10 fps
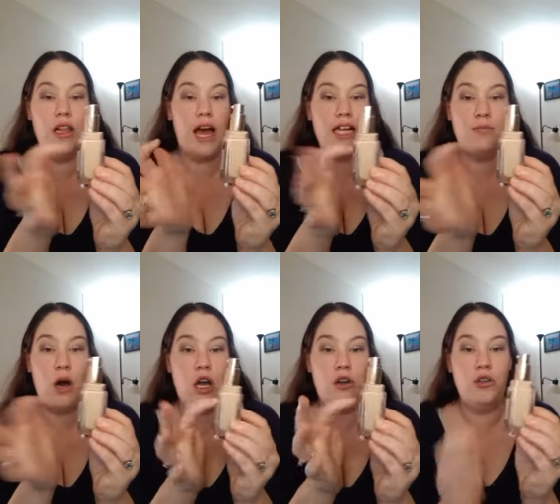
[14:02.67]
glass
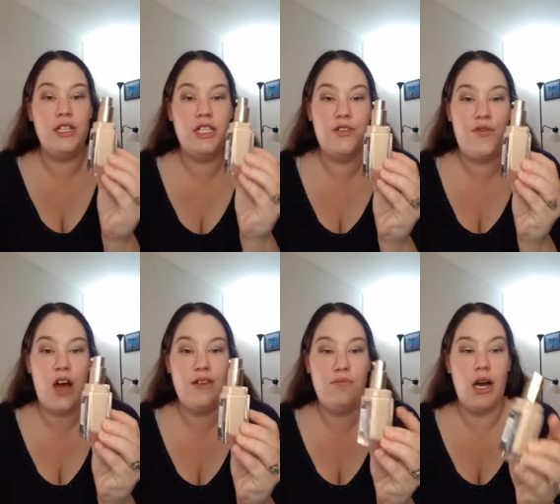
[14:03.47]
bottle. This is
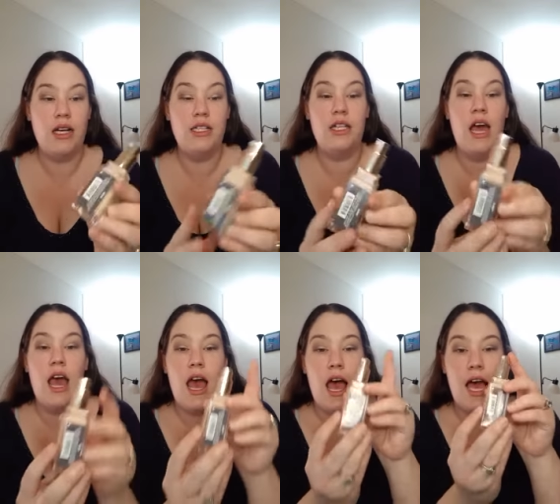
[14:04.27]
five bucks.
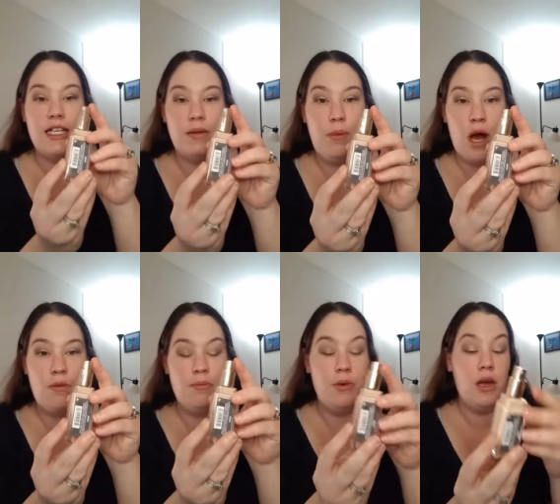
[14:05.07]
Has a
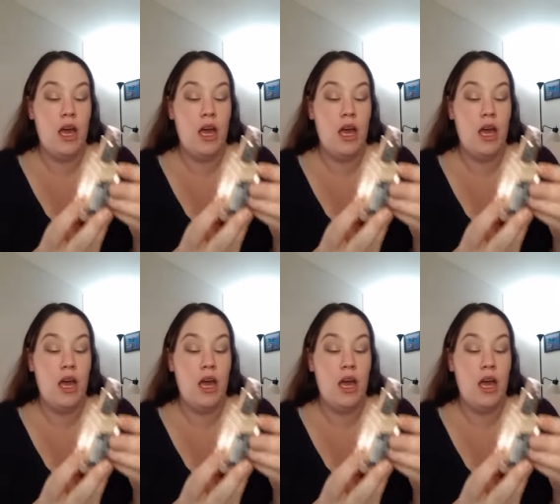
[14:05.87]
pump.